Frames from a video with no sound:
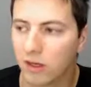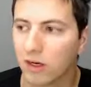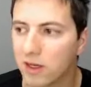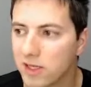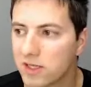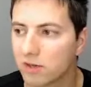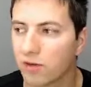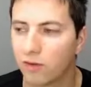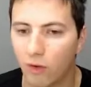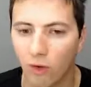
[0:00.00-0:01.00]
the list
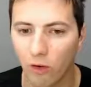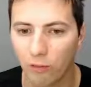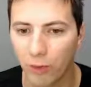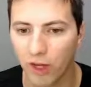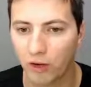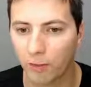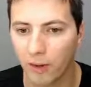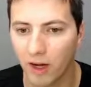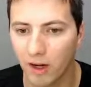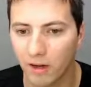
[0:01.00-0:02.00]
of all
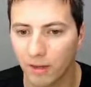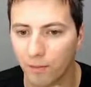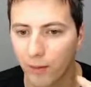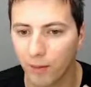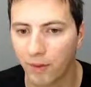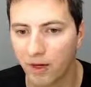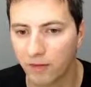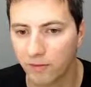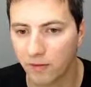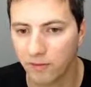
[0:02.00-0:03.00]
pre-compiled and
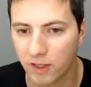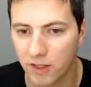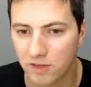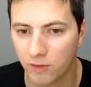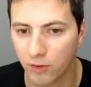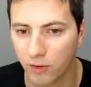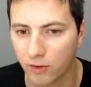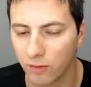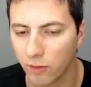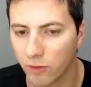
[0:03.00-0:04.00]
prepared firmwares for
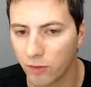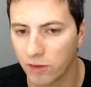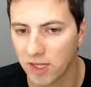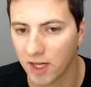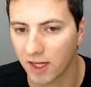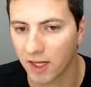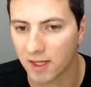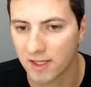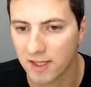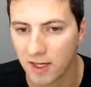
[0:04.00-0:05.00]
the modules and
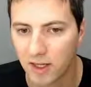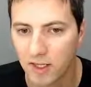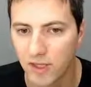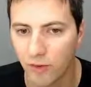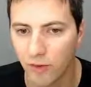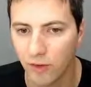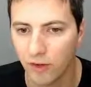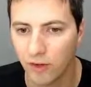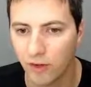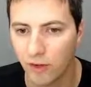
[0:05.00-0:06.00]
kits.
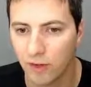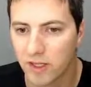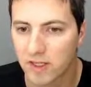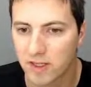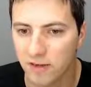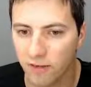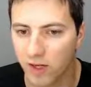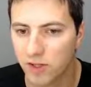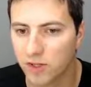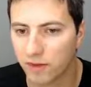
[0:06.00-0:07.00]
So you can
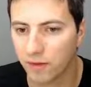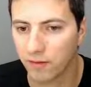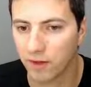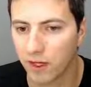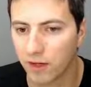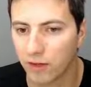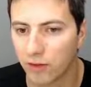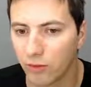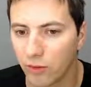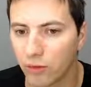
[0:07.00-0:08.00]
flash the firmware,
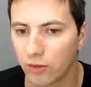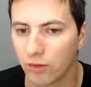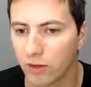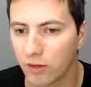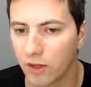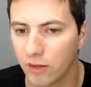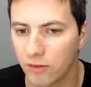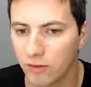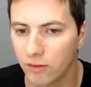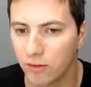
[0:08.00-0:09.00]
you don't need
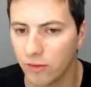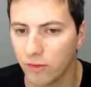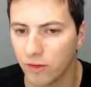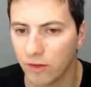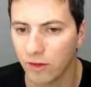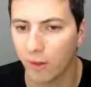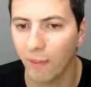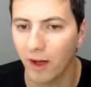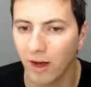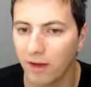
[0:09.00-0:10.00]
to
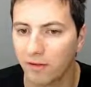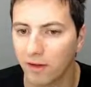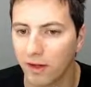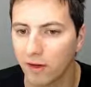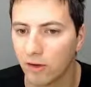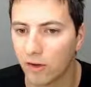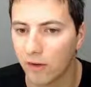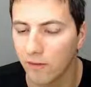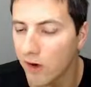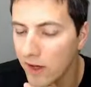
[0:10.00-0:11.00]
compile anything
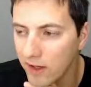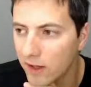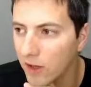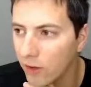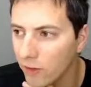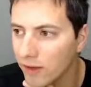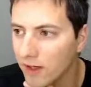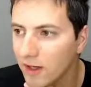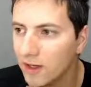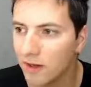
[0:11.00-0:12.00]
or write any code.
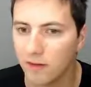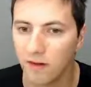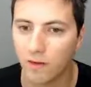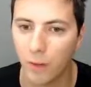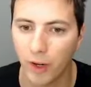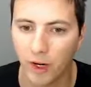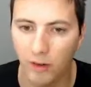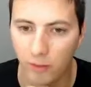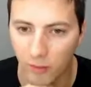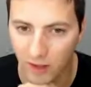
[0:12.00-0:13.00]
It will work
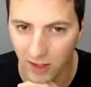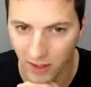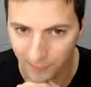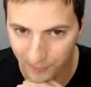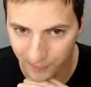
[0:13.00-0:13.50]
automatically.